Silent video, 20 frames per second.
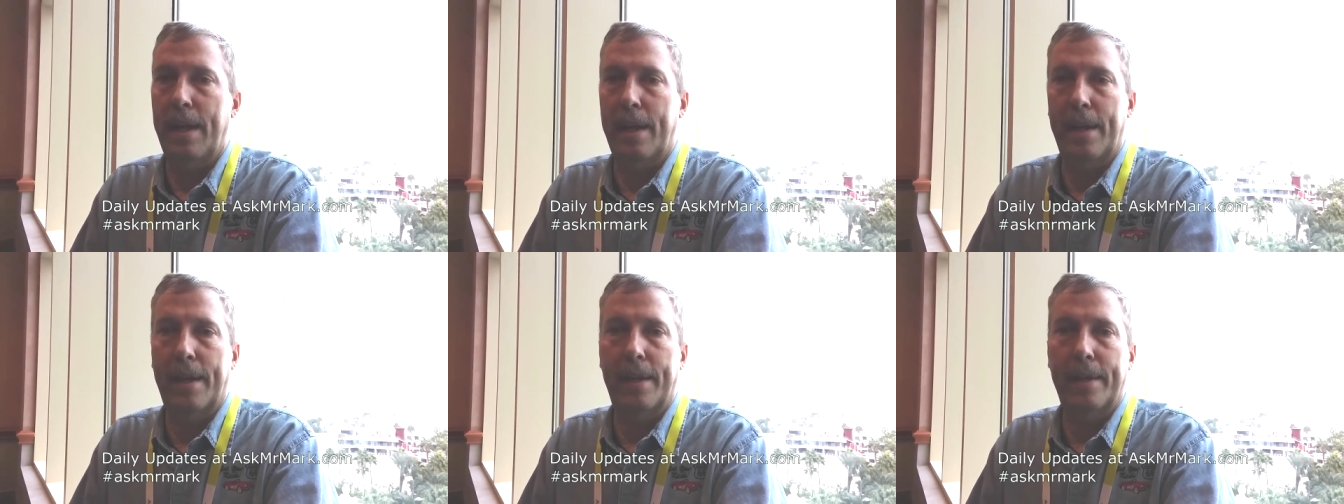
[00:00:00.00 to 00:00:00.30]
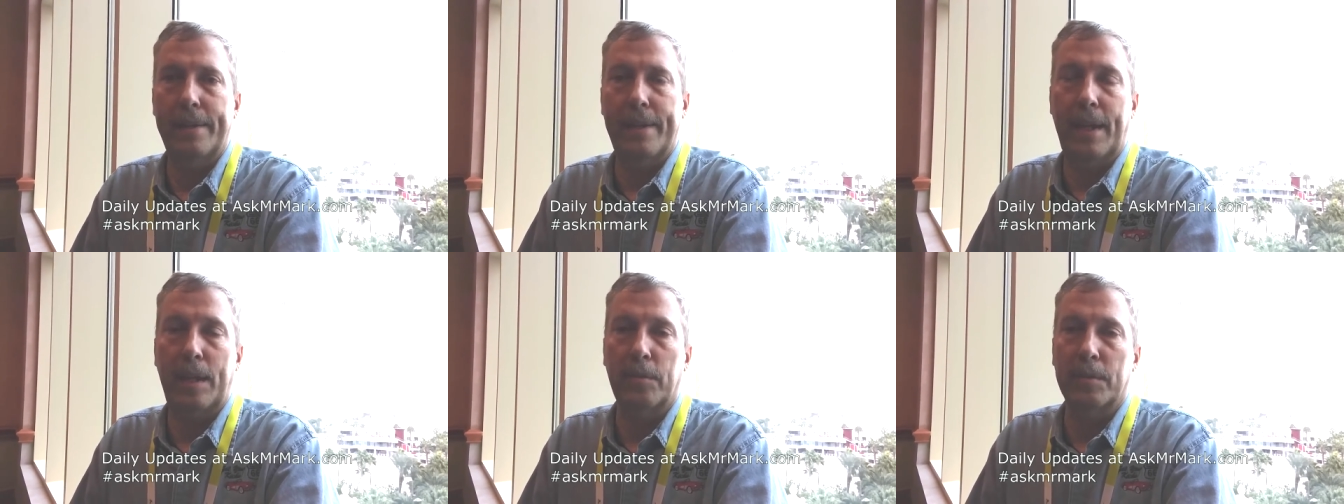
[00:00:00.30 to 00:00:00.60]

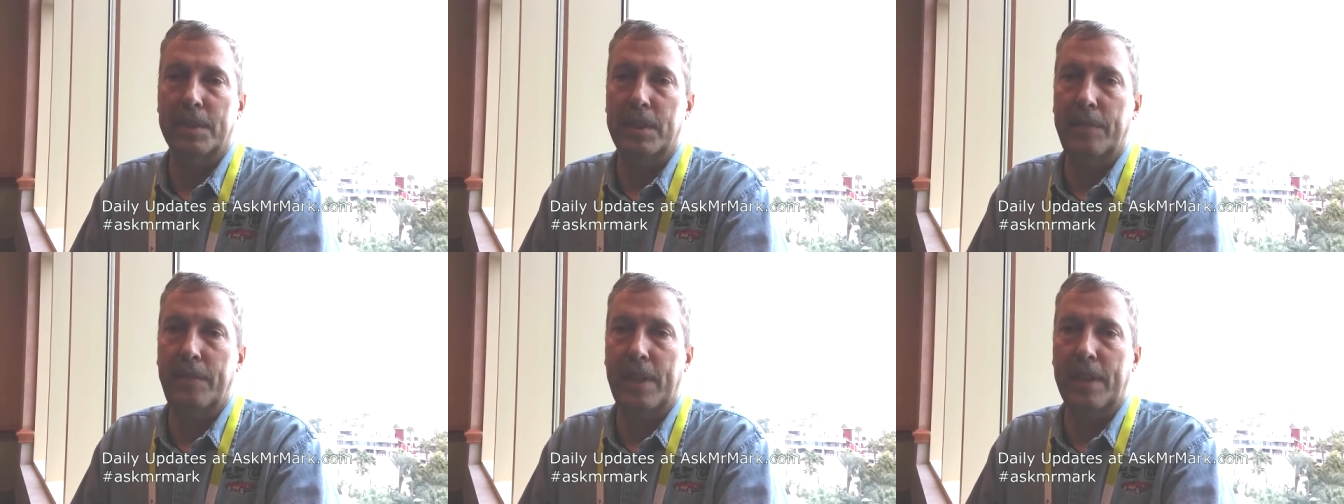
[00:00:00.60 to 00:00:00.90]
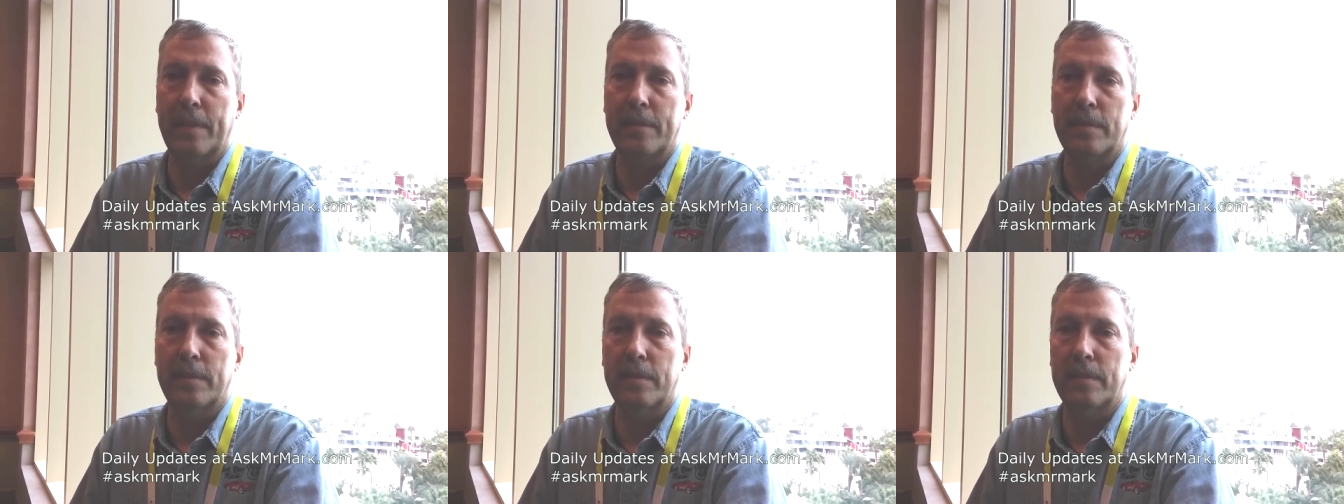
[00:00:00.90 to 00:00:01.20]
And I will see if
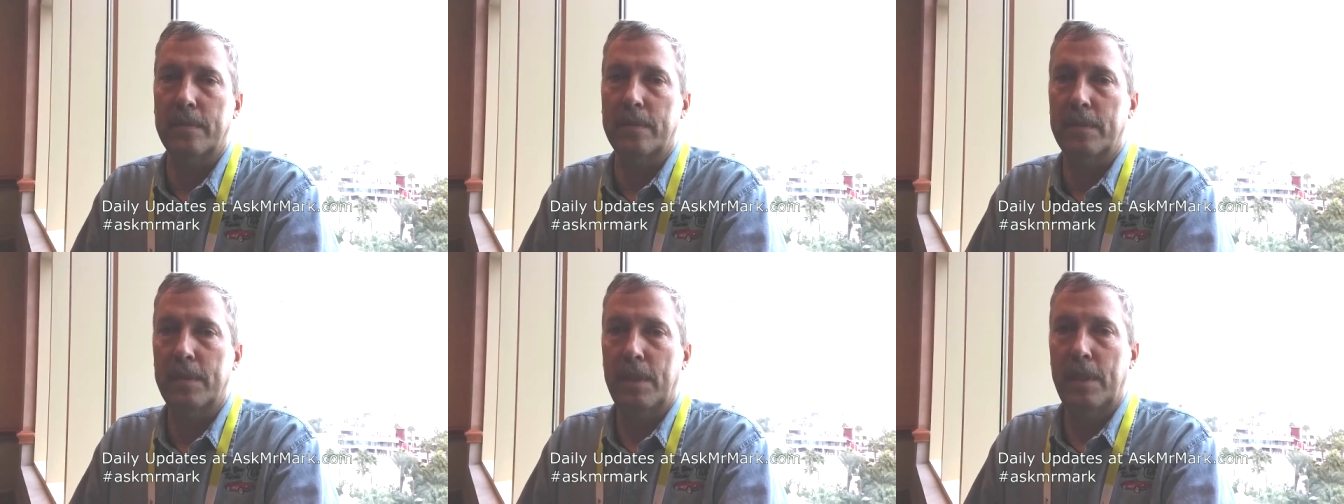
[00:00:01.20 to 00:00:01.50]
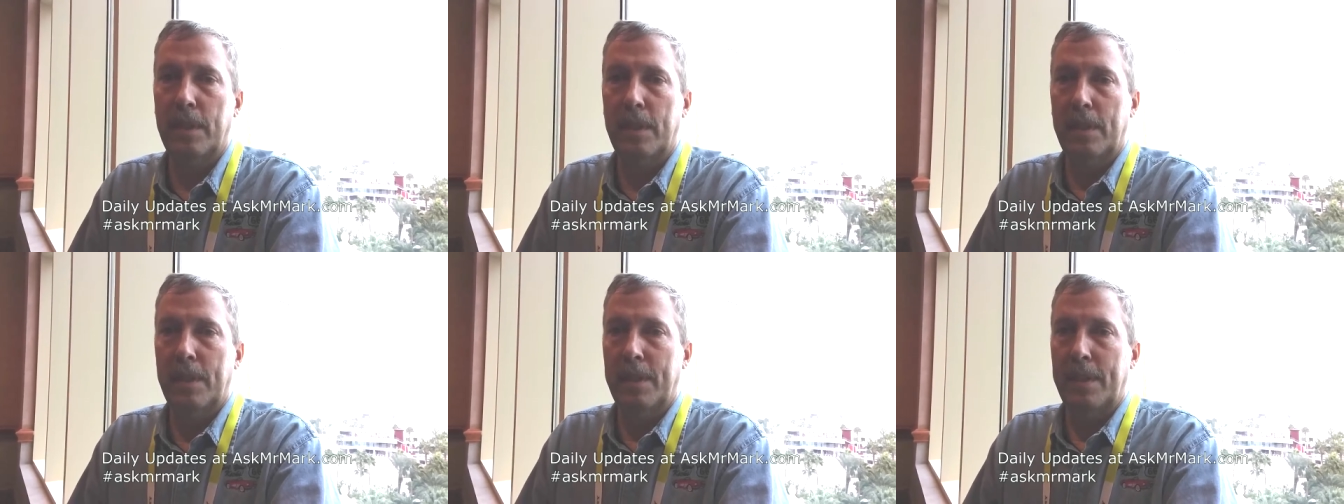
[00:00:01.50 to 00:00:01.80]
I can,
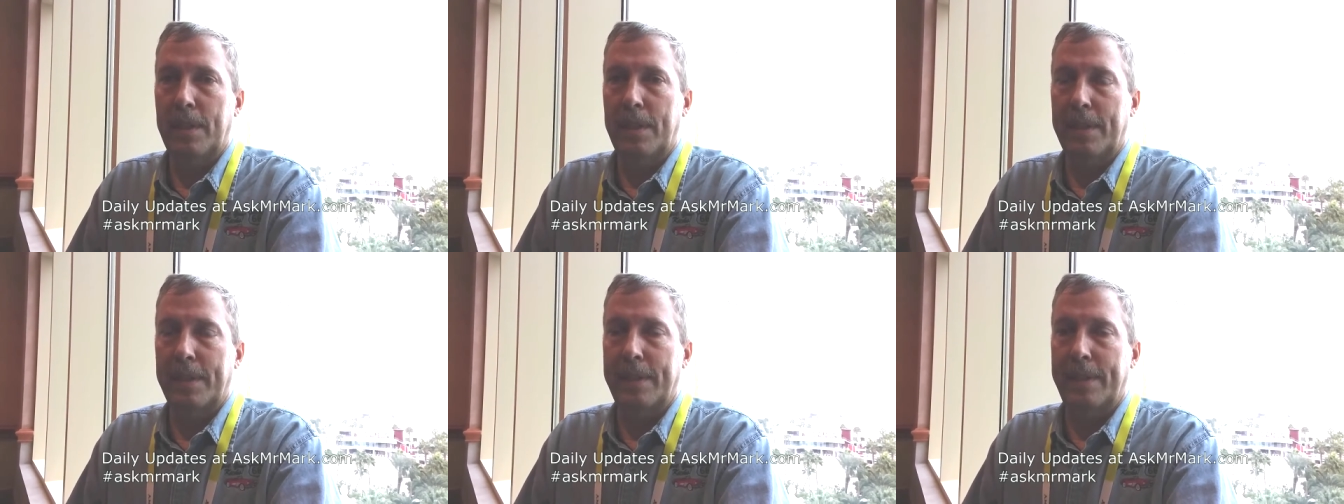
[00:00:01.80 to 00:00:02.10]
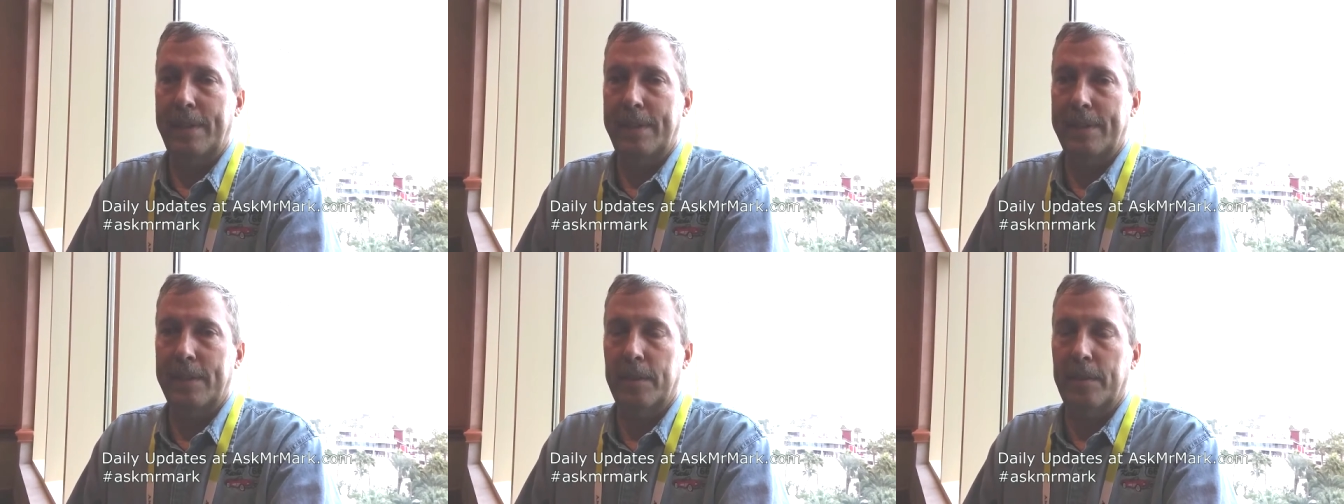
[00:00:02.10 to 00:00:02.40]

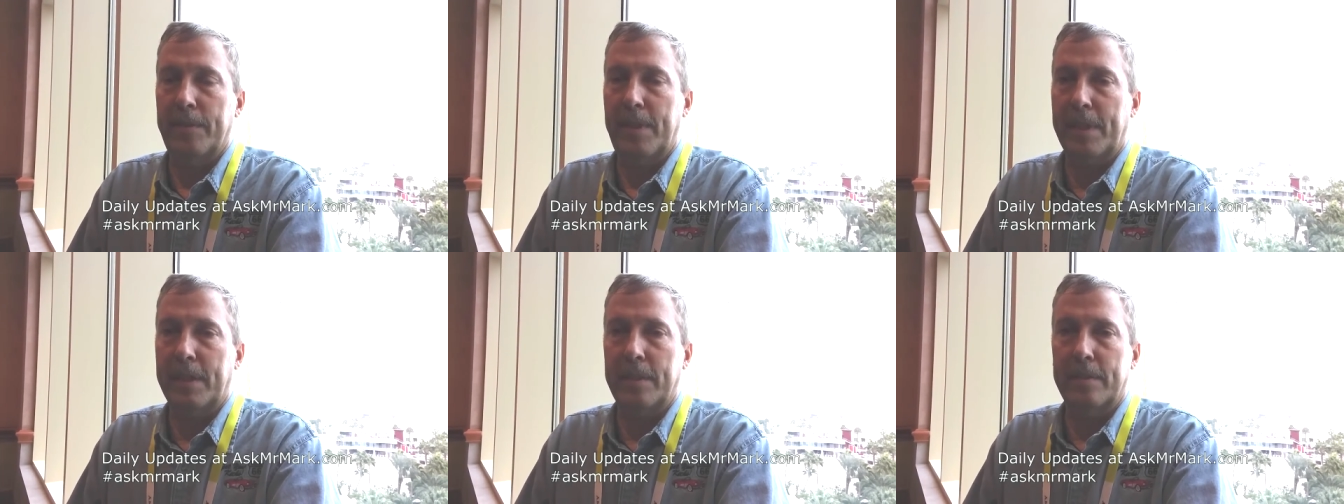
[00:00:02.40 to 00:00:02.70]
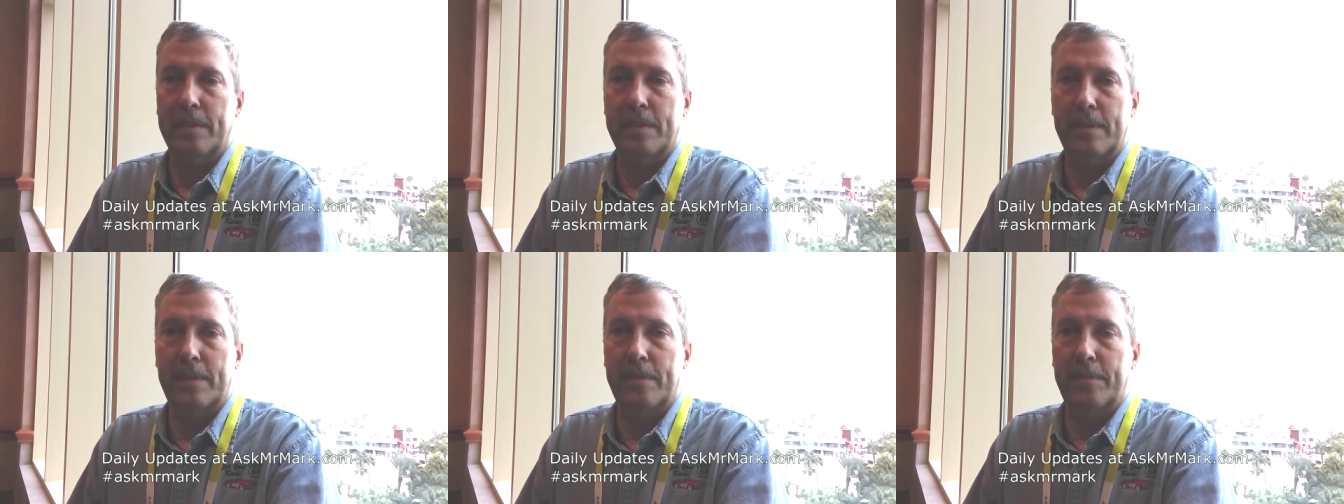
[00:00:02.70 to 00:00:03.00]
you know, if I
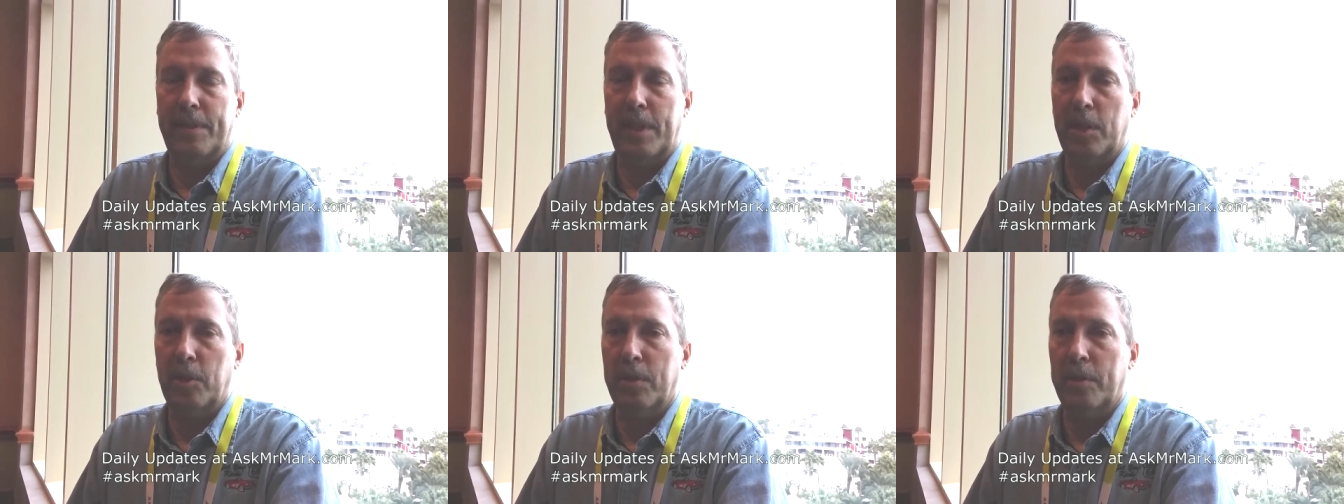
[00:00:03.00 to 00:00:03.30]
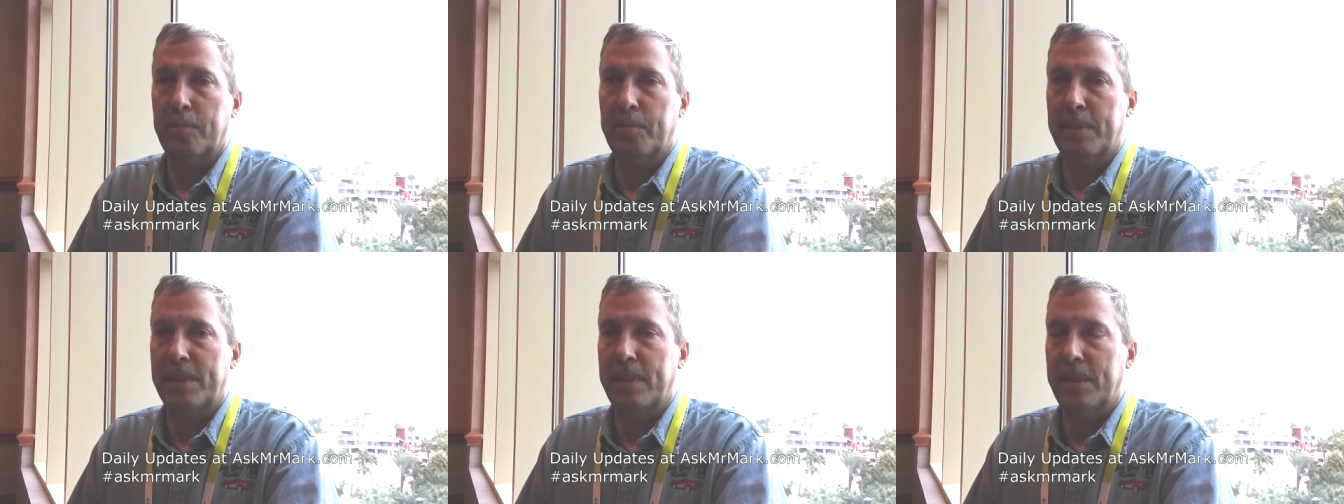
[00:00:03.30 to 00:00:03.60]
can
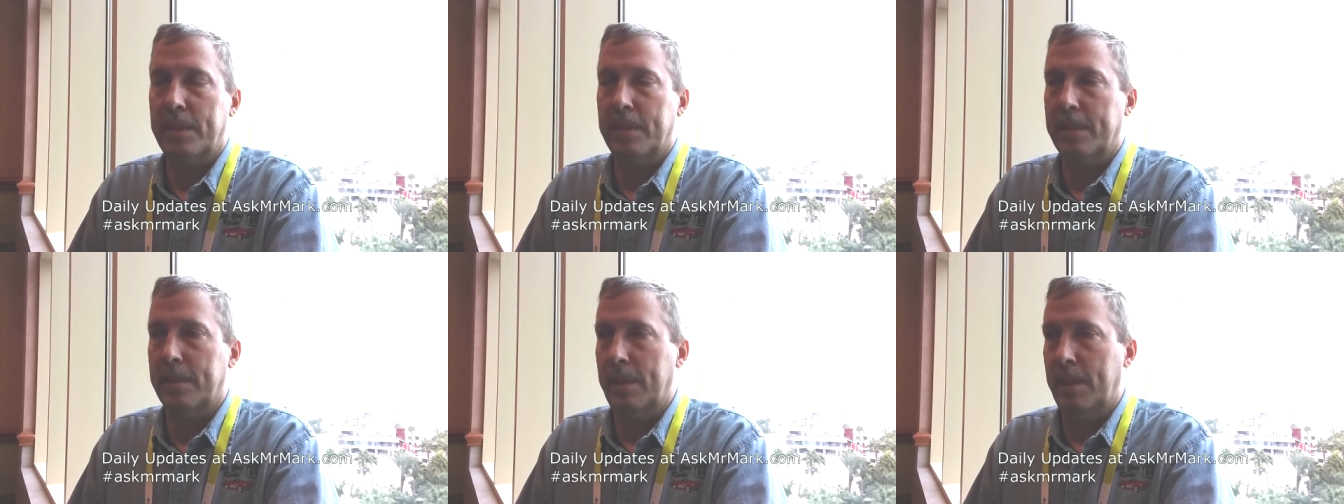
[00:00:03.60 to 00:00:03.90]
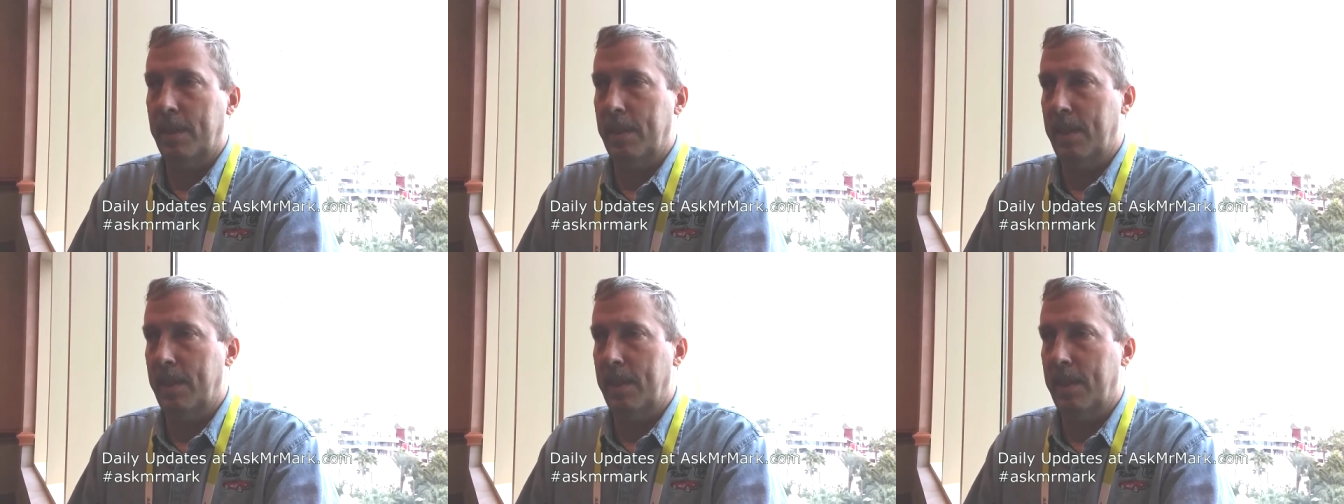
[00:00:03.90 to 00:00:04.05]
follow up with it.